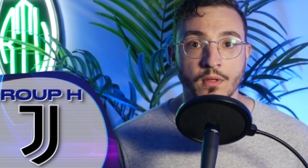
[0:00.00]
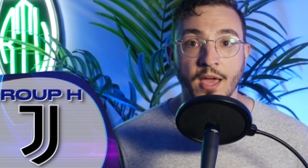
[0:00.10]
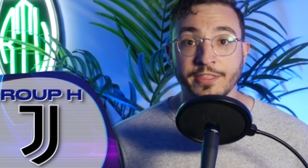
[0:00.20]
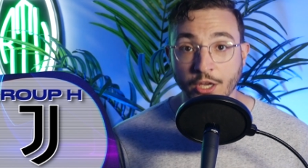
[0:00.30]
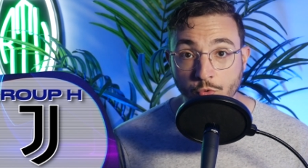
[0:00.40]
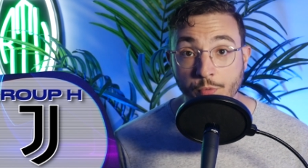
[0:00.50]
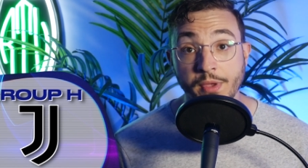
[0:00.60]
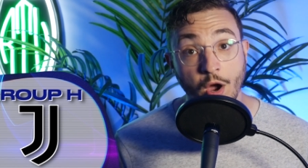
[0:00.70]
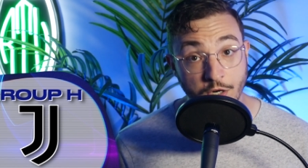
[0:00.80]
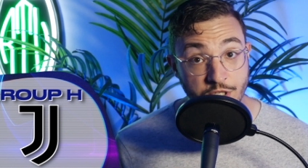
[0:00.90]
I think it will be
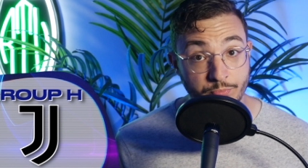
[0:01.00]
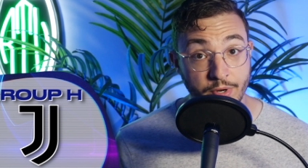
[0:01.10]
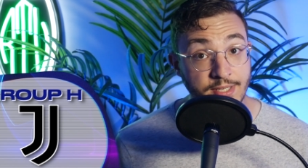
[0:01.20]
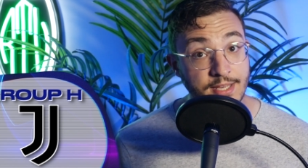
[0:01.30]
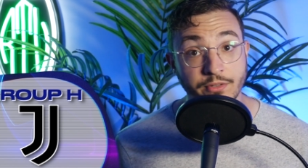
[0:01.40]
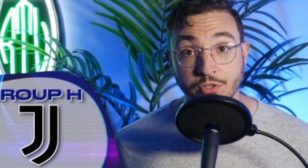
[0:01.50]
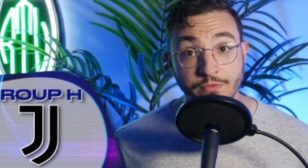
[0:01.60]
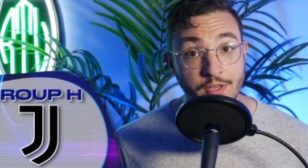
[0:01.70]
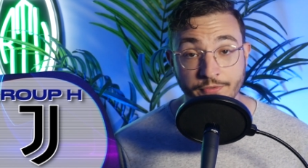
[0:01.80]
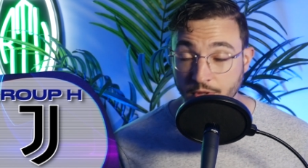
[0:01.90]
hard to break down
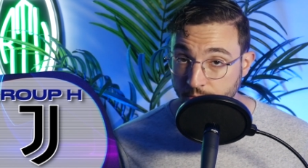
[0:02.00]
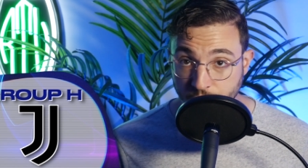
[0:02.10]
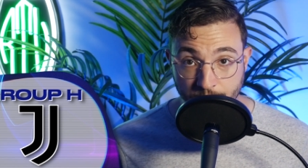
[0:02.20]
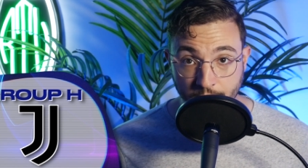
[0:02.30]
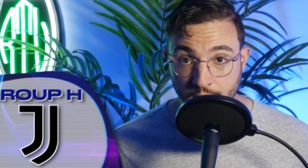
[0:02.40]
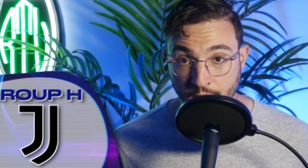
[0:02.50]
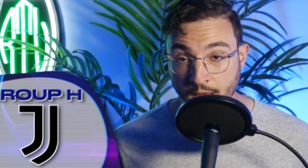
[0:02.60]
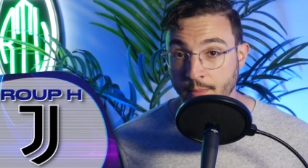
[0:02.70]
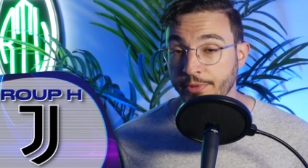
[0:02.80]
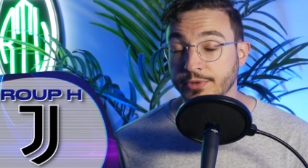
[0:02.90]
Juve for the most part,
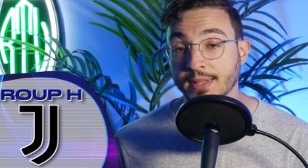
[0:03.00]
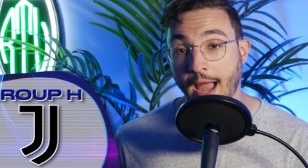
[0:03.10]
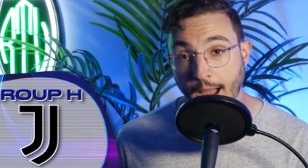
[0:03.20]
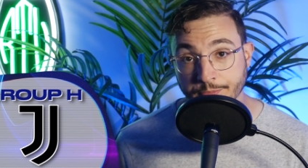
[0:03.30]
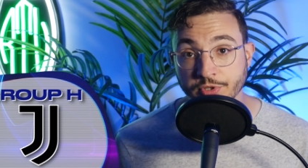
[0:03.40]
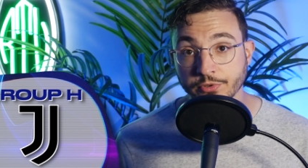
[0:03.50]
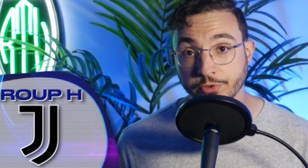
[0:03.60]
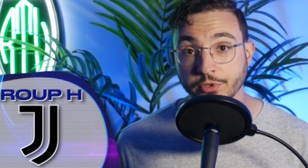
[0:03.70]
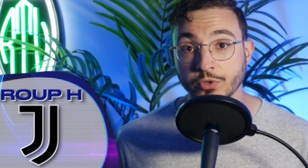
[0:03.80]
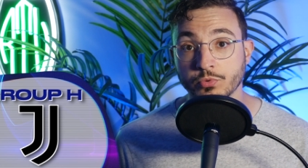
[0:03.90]
but there's
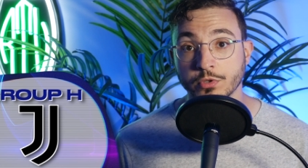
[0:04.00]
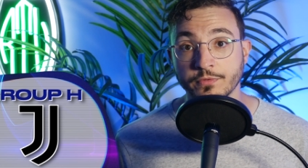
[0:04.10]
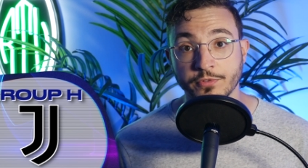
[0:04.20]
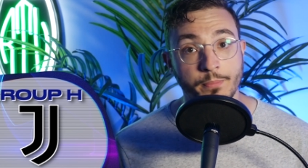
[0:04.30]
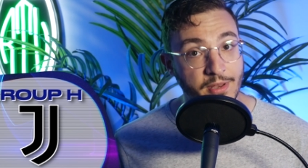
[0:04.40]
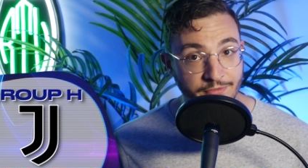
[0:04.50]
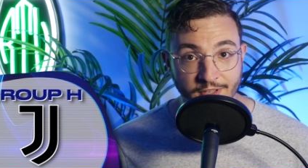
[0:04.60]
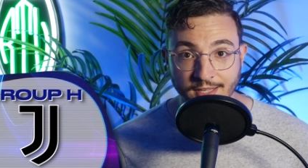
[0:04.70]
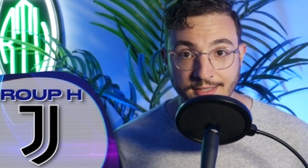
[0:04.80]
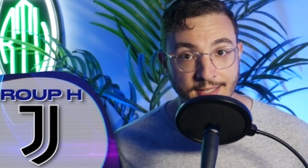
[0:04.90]
absolutely room for
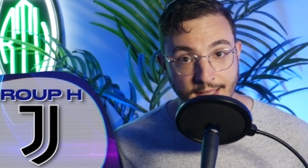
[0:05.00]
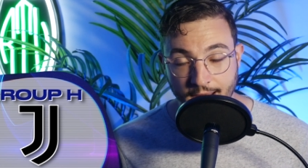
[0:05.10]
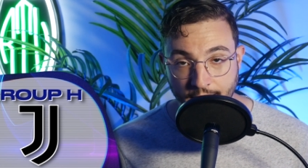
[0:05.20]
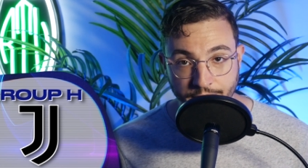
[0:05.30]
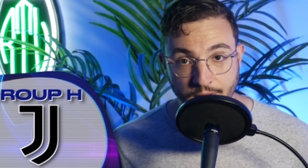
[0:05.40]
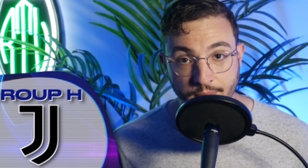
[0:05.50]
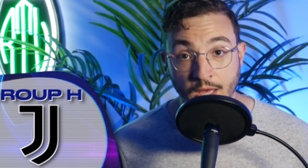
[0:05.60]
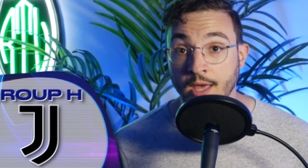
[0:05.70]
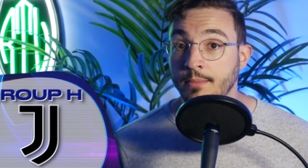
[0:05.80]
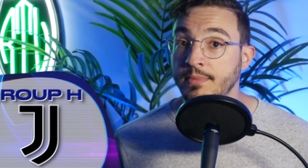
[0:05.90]
Benfica to get at them.
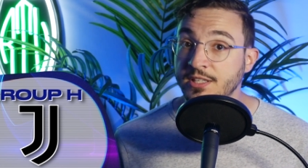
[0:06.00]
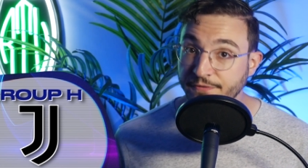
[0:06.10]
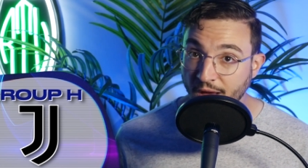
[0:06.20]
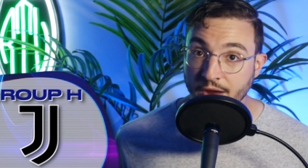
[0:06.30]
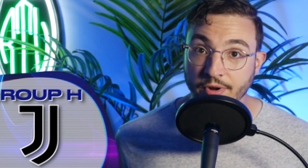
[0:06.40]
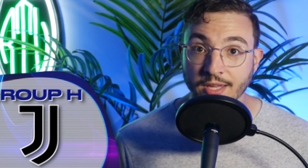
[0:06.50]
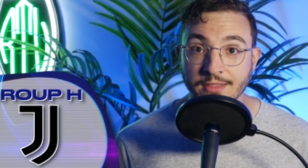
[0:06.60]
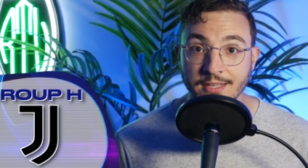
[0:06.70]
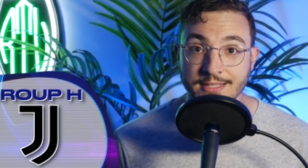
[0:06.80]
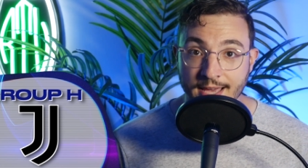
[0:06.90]
Misfiring in
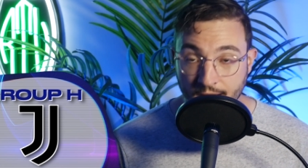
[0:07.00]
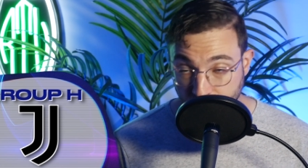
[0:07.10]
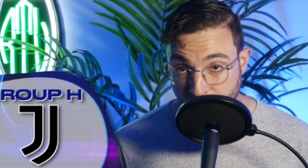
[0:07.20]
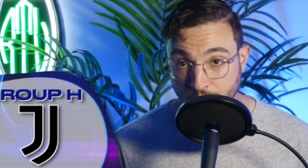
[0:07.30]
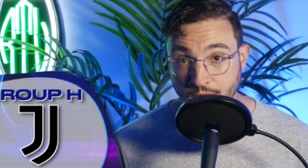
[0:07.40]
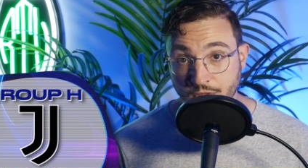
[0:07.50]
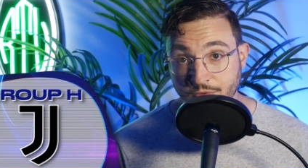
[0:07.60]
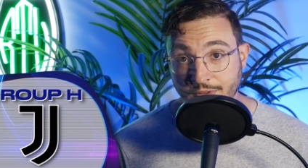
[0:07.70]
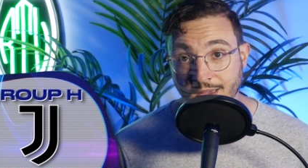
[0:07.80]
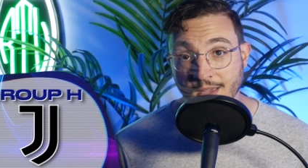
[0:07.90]
the attack may hurt
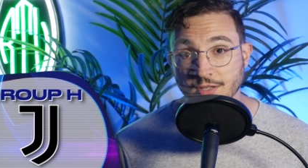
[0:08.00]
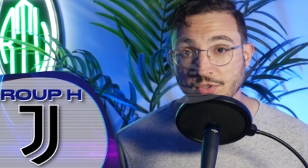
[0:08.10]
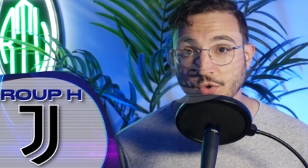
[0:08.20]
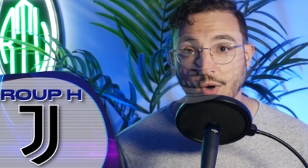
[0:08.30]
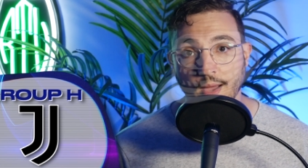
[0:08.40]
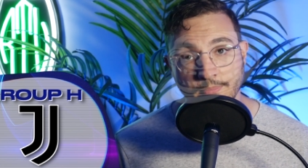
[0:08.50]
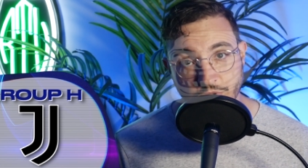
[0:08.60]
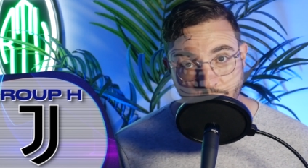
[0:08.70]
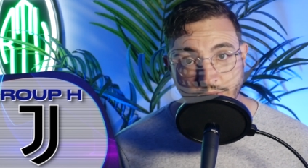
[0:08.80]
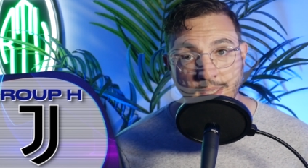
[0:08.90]
Juve, and so I'm
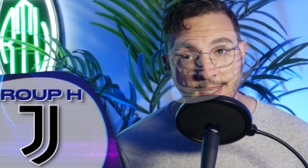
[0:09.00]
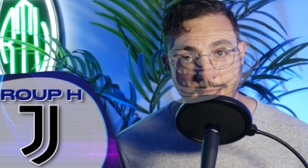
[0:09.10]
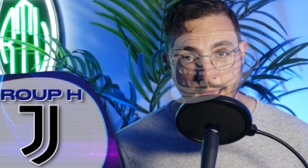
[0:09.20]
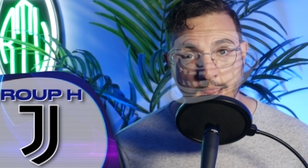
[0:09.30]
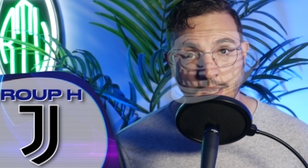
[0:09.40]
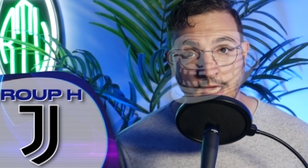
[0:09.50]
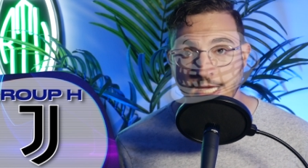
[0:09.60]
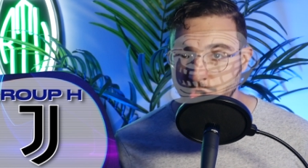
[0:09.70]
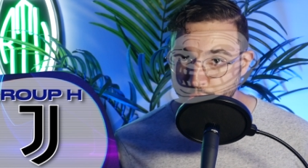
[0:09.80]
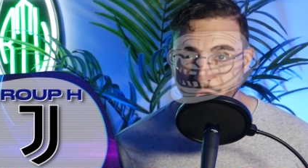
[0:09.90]
doing it again,
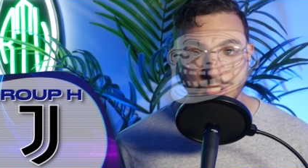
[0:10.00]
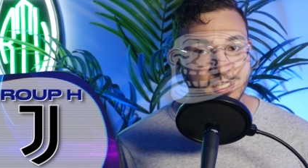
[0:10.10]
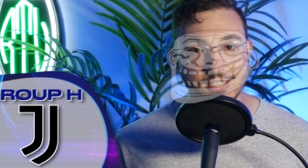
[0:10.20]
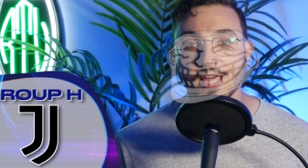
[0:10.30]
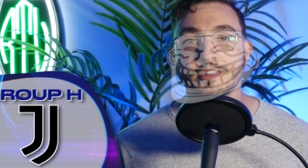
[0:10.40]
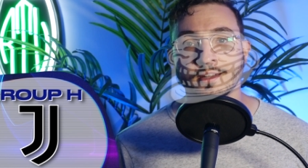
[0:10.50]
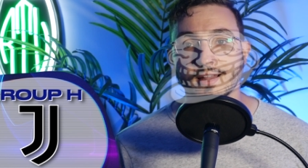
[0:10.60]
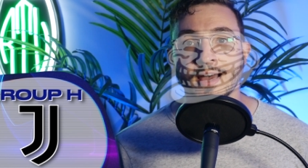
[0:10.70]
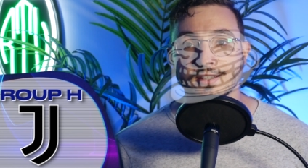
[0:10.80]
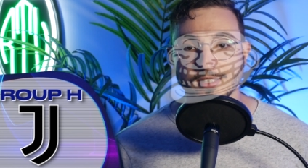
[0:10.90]
just as I did
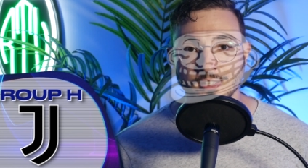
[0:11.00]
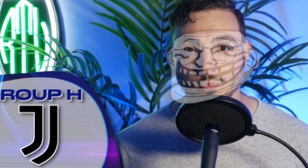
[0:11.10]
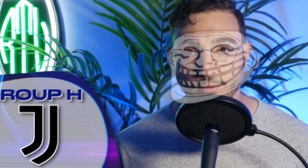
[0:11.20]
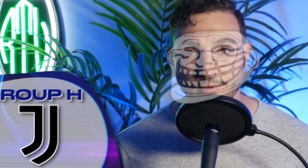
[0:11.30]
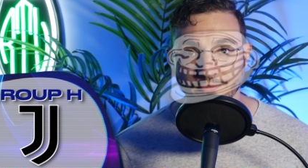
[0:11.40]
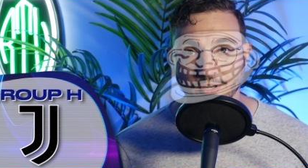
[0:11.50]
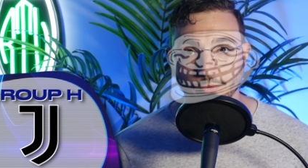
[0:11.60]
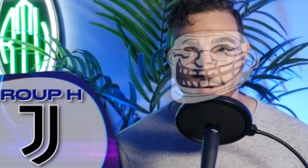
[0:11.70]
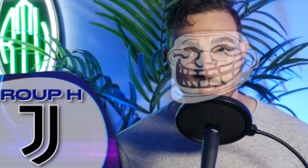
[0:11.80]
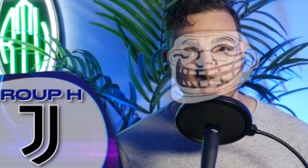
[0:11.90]
last season when Benfica
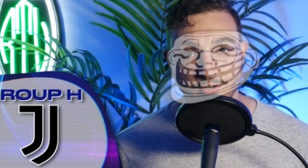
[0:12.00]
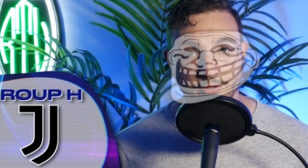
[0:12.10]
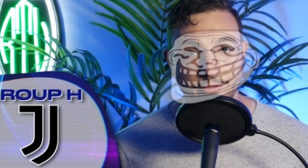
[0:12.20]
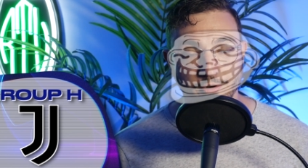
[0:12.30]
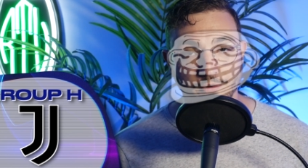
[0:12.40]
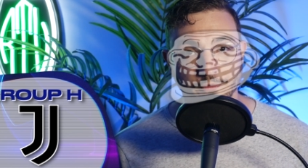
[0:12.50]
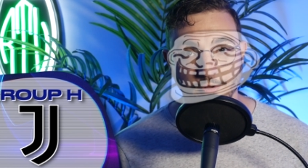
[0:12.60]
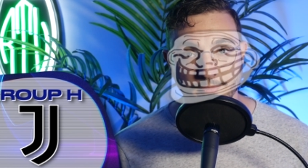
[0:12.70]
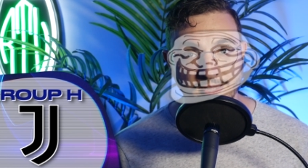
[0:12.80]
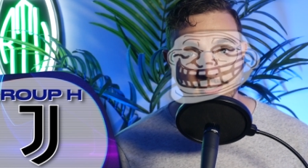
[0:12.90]
were considered third or
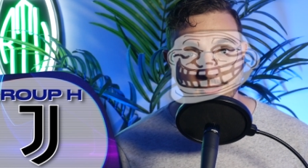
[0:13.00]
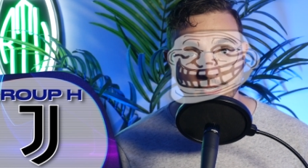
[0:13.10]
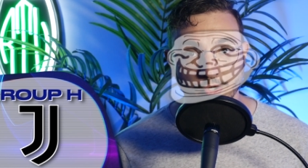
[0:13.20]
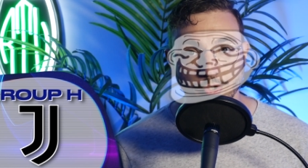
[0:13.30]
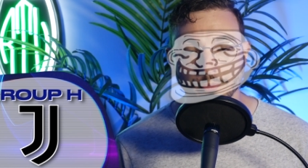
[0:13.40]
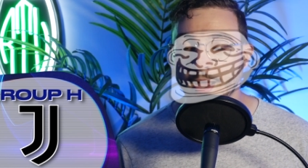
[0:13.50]
fourth best in their group.